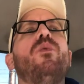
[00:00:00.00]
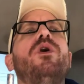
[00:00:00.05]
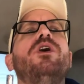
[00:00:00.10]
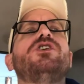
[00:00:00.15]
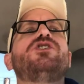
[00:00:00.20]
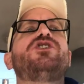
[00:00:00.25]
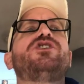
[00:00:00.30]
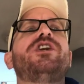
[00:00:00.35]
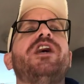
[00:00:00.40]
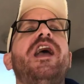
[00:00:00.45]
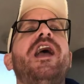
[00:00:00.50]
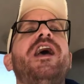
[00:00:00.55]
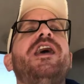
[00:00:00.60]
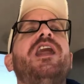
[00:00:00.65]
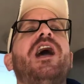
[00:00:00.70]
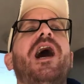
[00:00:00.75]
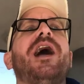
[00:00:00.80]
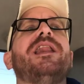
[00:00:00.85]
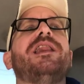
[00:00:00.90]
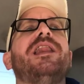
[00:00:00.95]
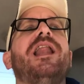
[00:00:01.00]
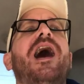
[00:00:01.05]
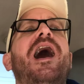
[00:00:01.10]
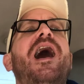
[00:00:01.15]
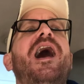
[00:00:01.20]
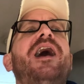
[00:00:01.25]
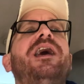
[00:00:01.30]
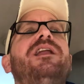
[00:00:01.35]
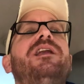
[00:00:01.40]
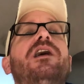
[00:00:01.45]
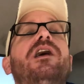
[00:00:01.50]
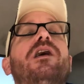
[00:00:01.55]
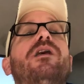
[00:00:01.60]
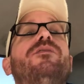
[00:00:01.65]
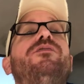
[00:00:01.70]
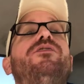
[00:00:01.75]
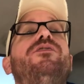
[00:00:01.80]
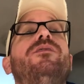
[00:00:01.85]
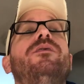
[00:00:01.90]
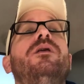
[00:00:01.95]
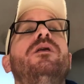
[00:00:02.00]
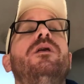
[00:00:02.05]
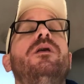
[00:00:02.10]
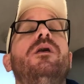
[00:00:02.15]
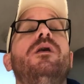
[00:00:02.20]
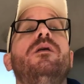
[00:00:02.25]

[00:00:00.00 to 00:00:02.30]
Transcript: We weren't seeing a lot of